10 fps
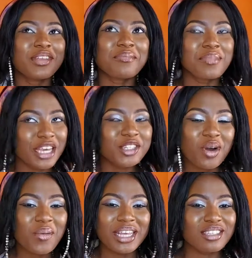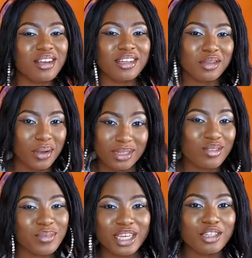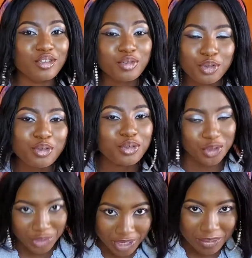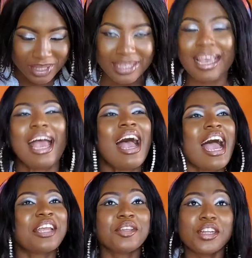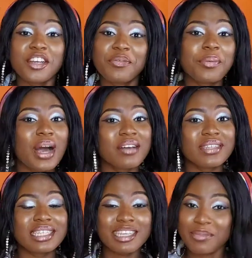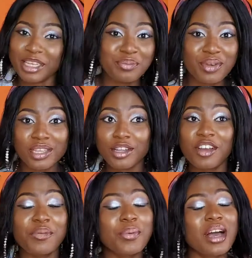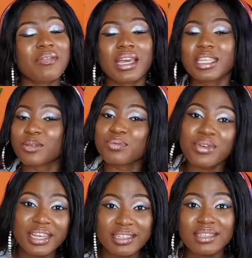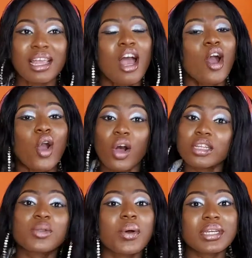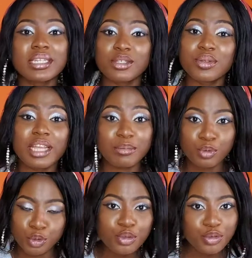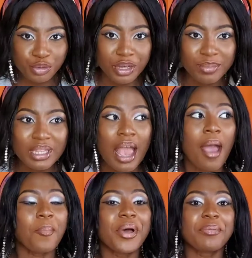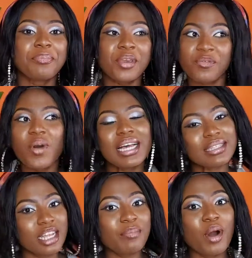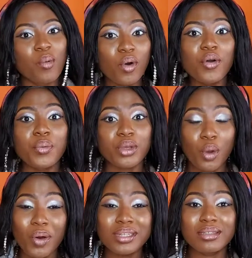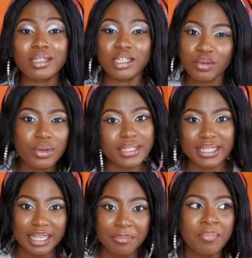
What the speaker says: major ways God talks to me is through dreams. I know a lot of people have this same experience. A lot of people have experienced God talking to them through dreams. But before I started my walk with God seriously,